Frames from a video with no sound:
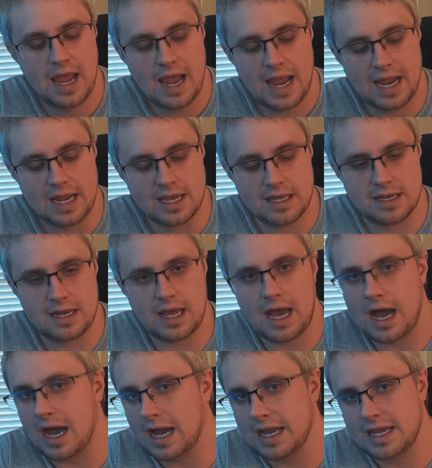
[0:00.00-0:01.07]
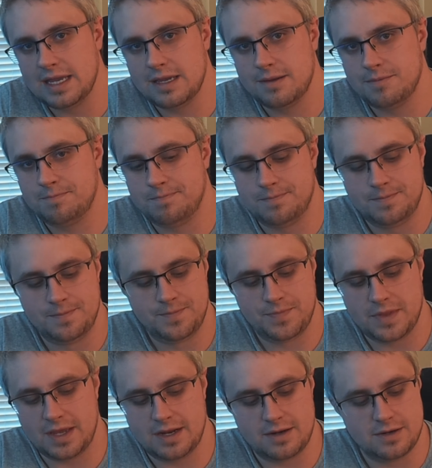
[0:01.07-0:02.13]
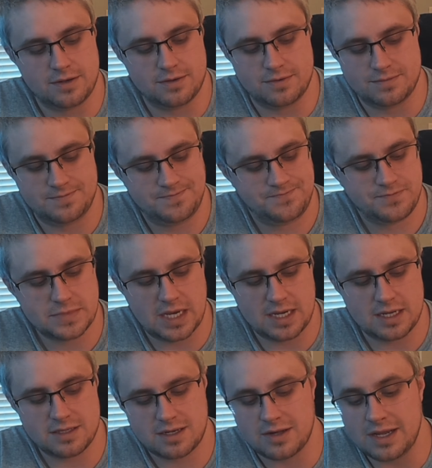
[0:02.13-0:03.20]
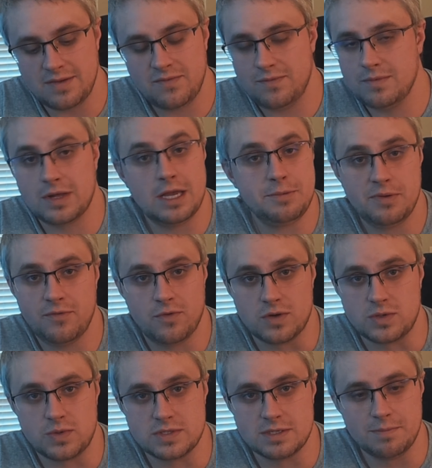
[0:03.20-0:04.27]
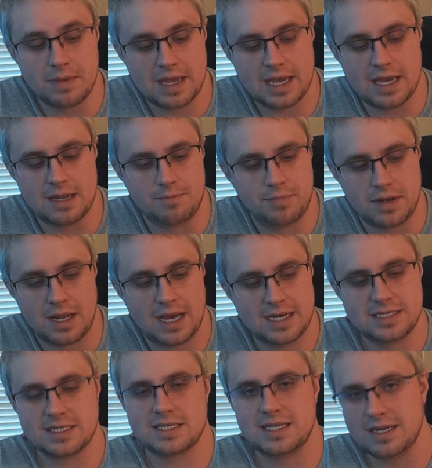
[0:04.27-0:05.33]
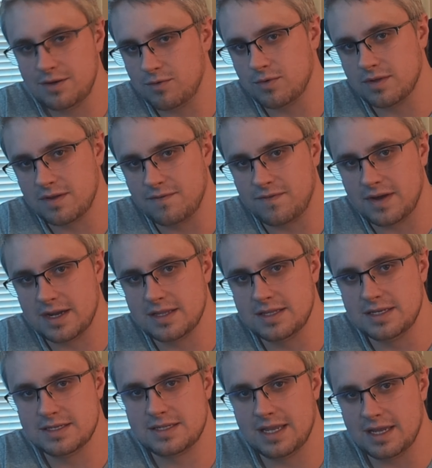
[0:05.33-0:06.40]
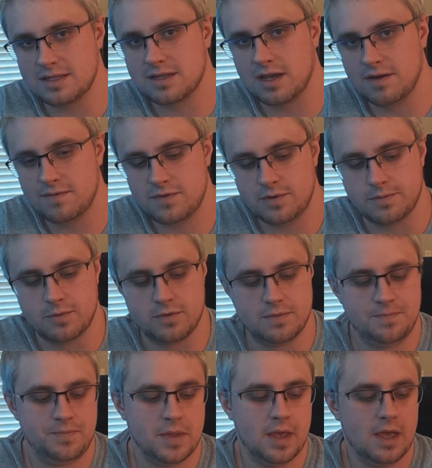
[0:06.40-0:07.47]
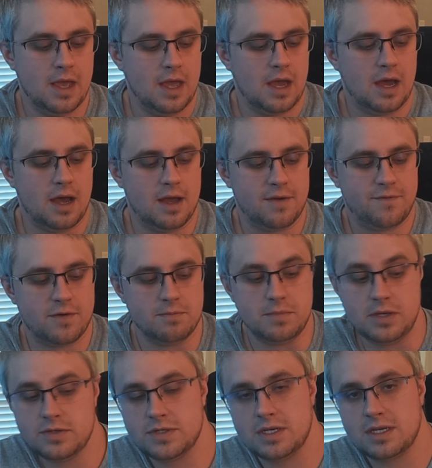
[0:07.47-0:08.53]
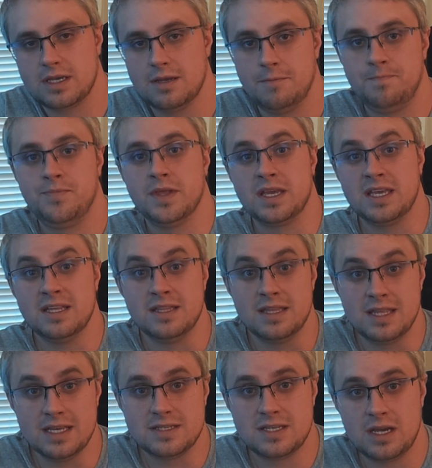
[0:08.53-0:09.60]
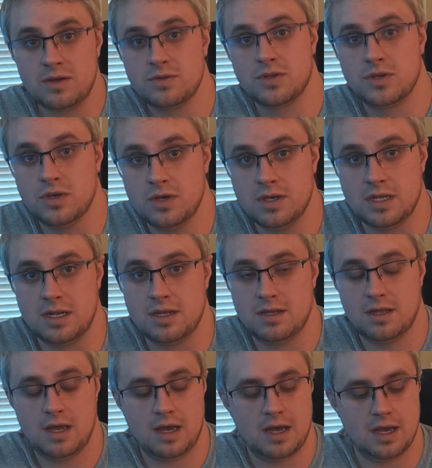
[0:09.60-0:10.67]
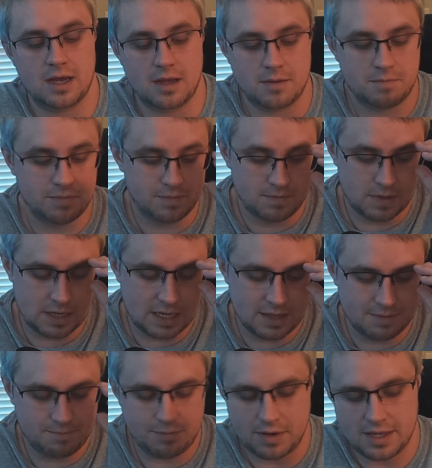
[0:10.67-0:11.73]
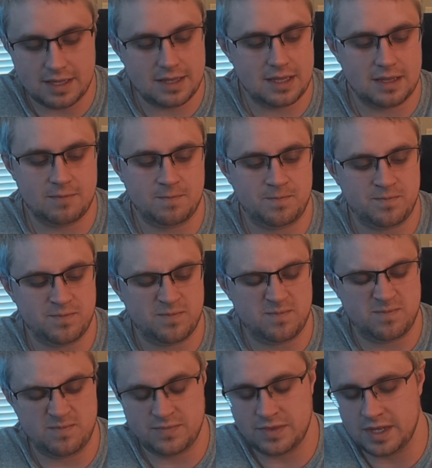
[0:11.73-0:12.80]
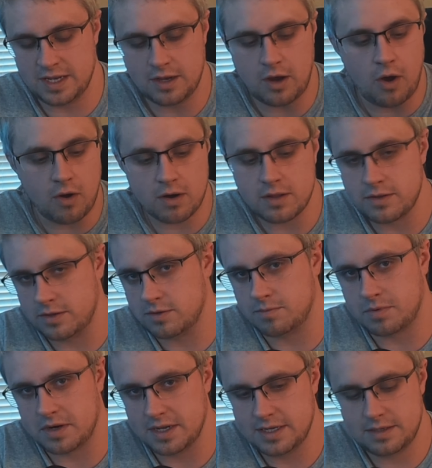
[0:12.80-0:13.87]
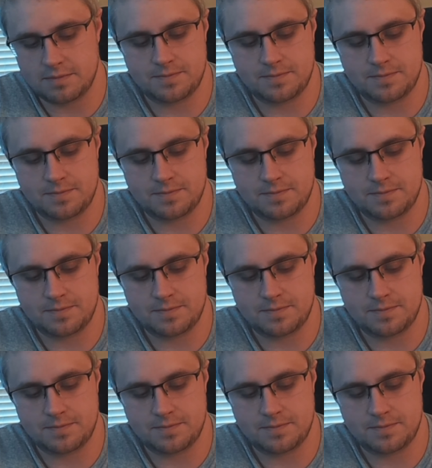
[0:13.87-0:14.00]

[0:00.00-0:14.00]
and I don't know. The clamping force wasn't bad, but I just didn't really find these that comfortable. For music, again, they sound good, but they are a little bright